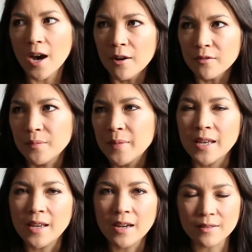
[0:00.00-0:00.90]
of
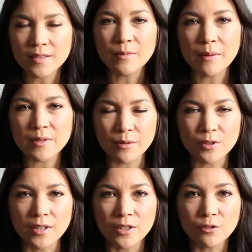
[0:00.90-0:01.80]
me, and then sometimes I would
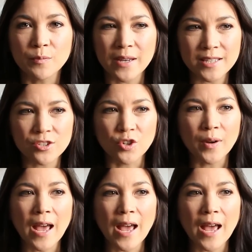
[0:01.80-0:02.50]
include my sister,